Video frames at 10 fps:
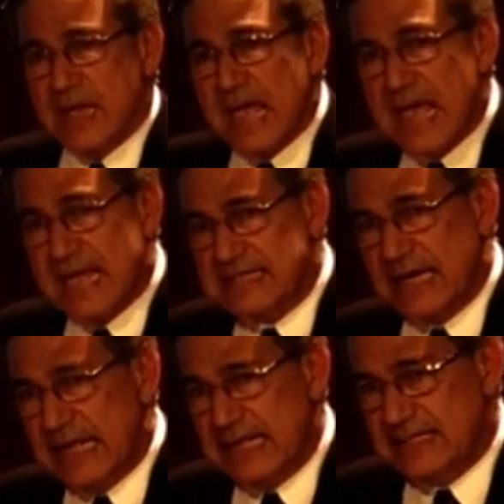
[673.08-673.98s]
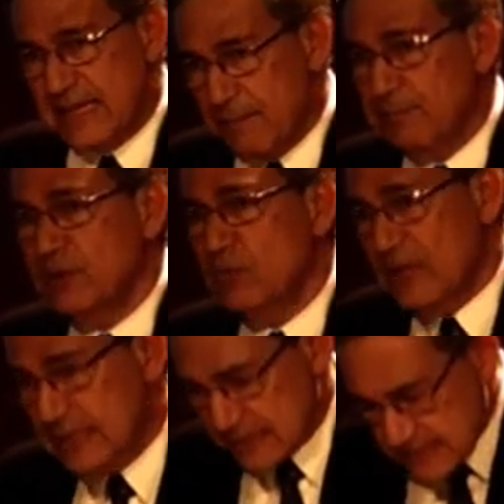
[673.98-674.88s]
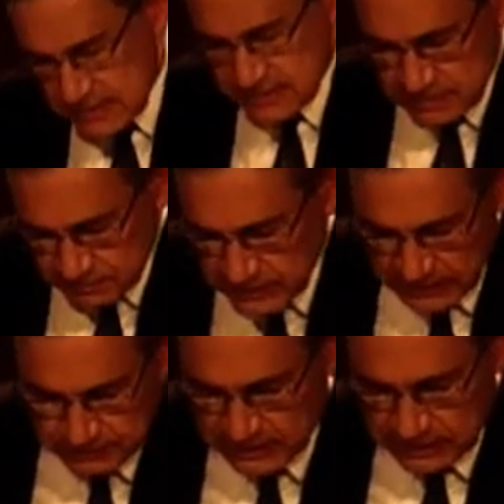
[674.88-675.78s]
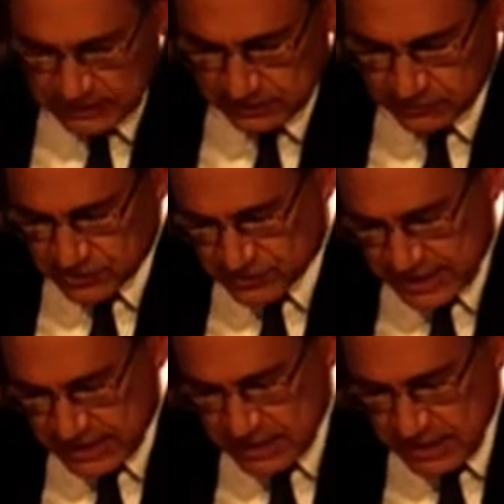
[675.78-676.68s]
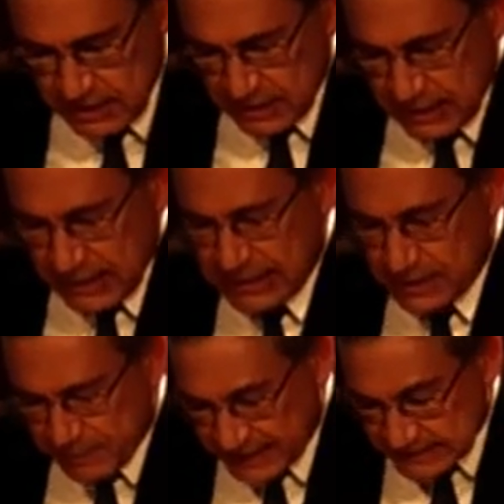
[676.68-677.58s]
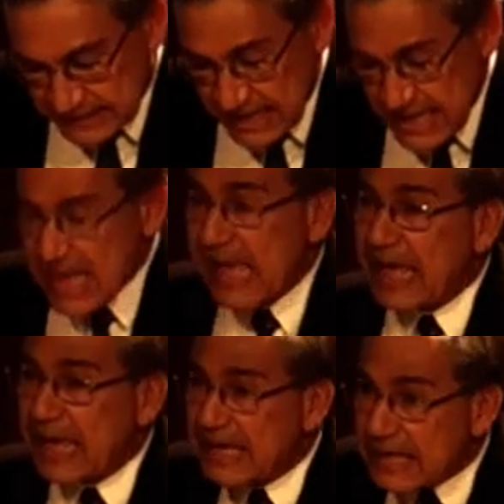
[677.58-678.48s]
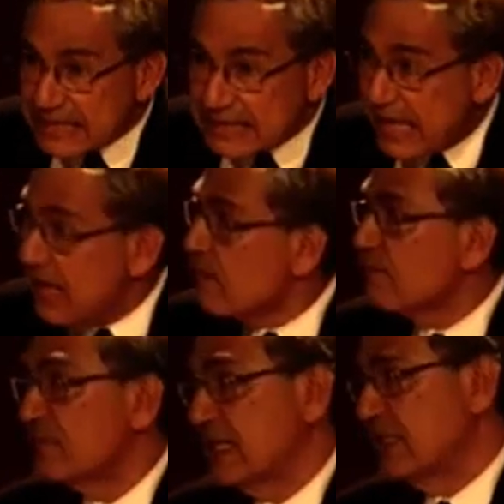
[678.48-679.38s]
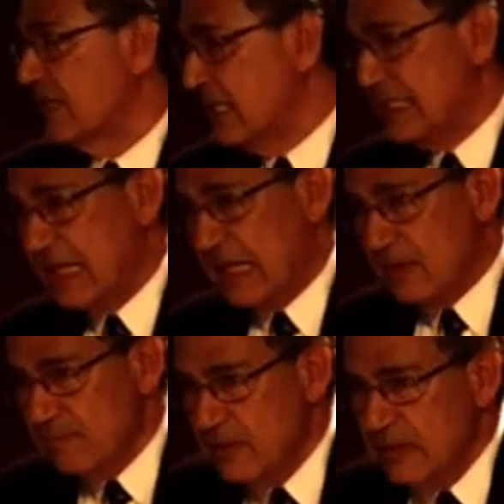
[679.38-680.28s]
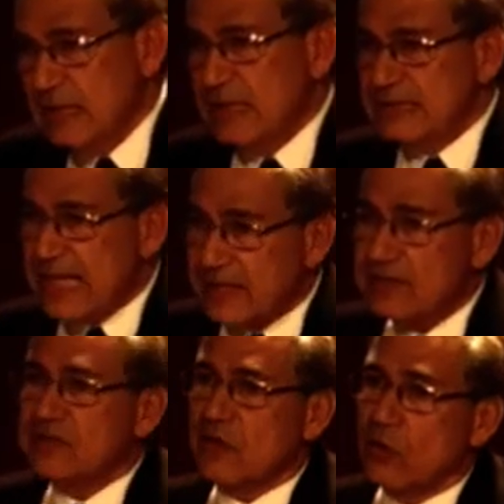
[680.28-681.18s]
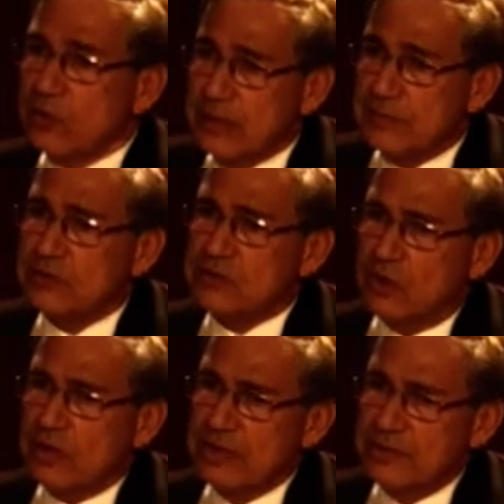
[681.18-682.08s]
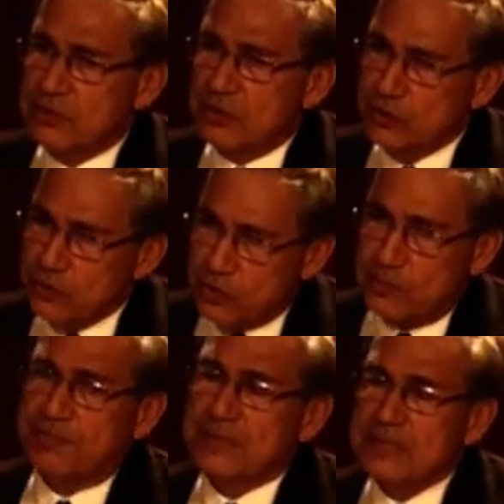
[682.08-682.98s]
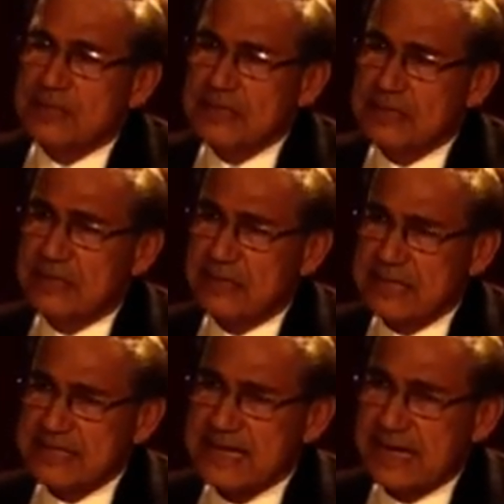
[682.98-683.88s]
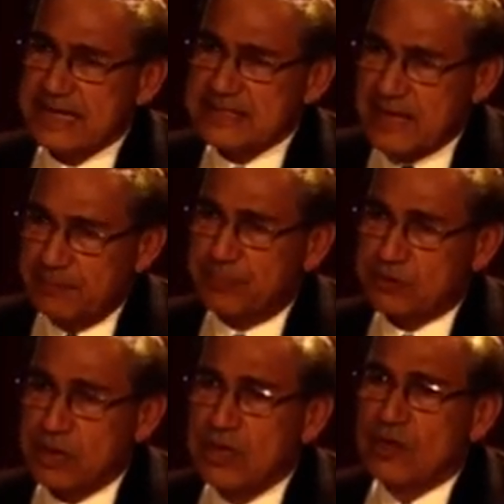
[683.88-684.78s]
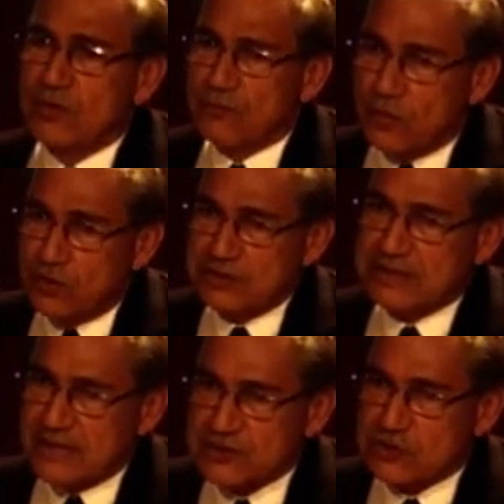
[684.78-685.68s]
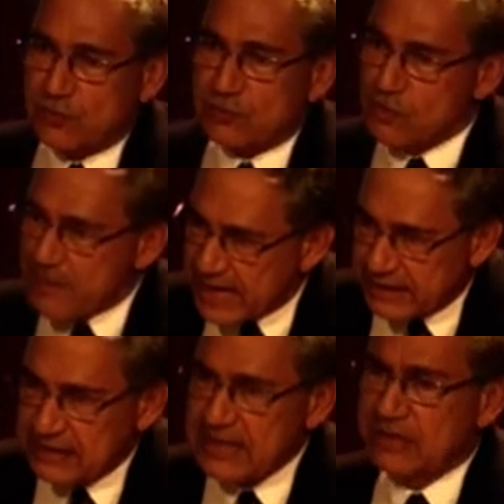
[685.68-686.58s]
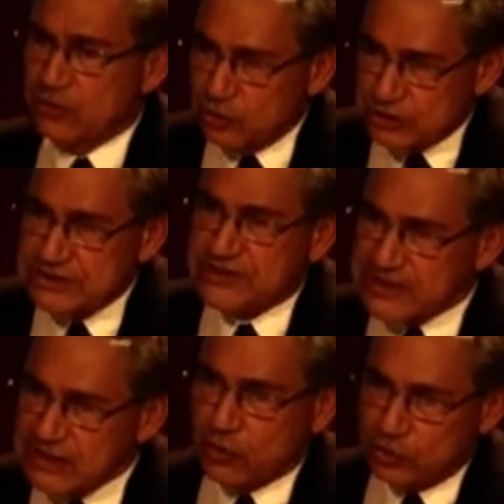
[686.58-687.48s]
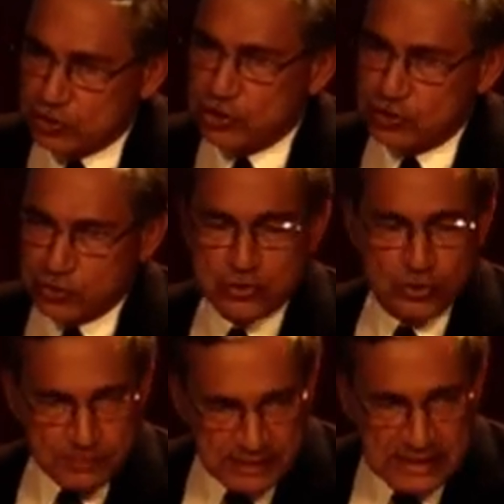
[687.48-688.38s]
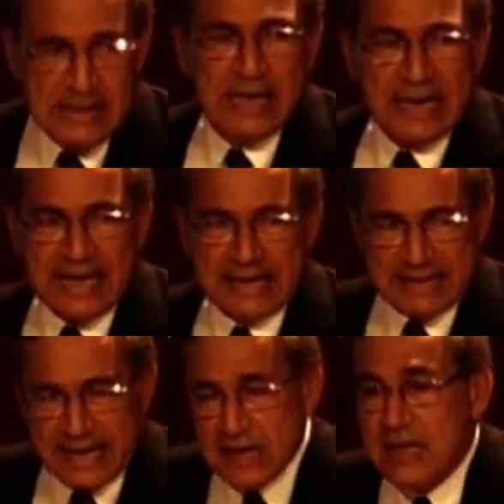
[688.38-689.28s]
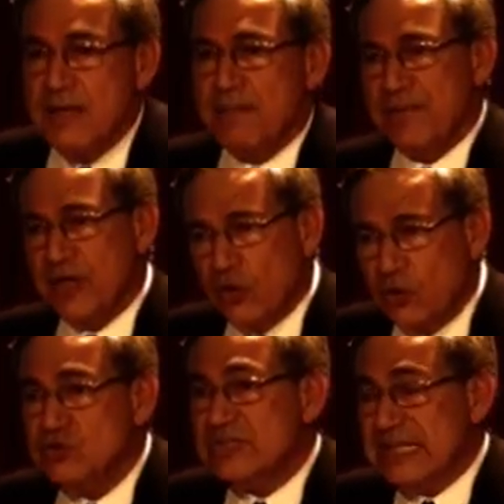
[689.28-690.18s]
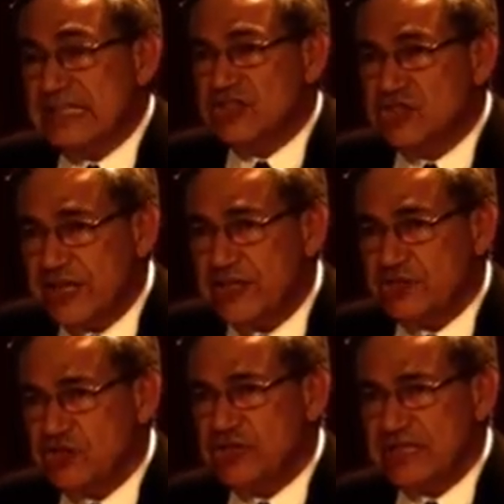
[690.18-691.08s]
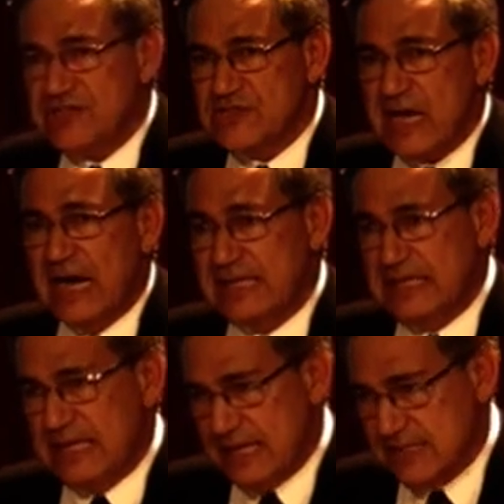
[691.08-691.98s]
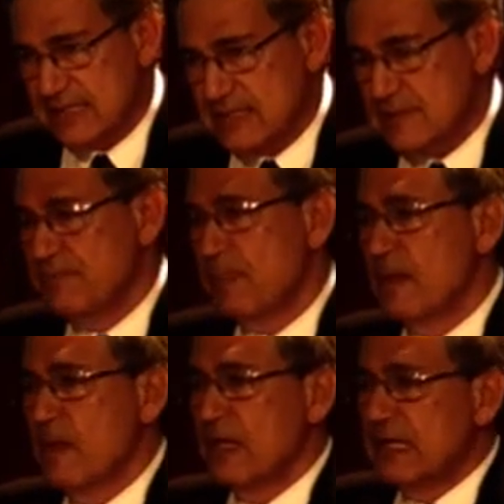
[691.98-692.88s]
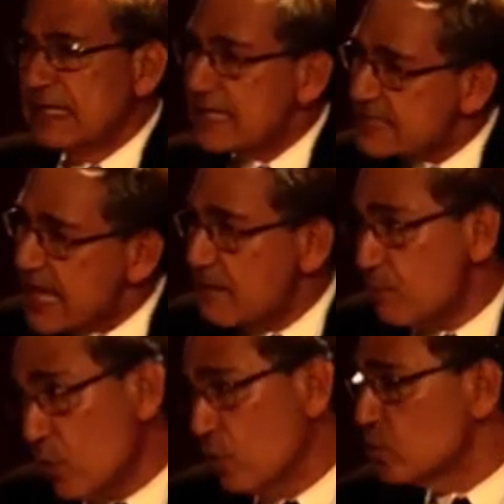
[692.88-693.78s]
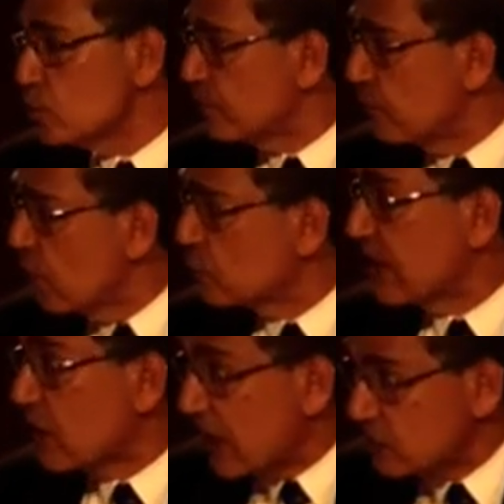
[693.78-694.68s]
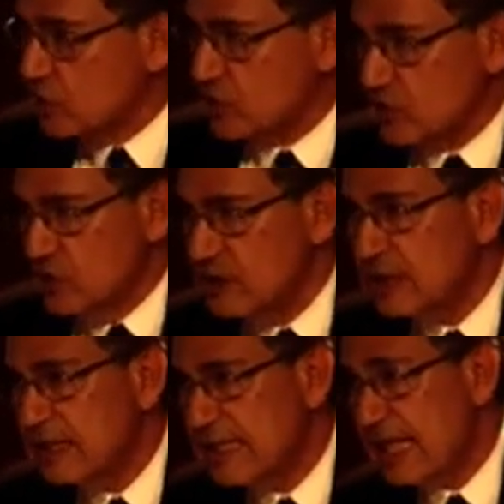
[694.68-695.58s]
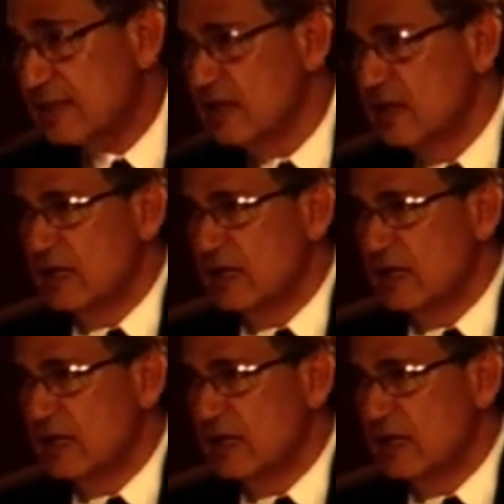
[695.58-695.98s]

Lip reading: as an example was, I would say, liberté, égalité, fraternité. That Europe is an example for the rest of humanity and still continues to be like that because it cherished these ideas. The same goes for the culture that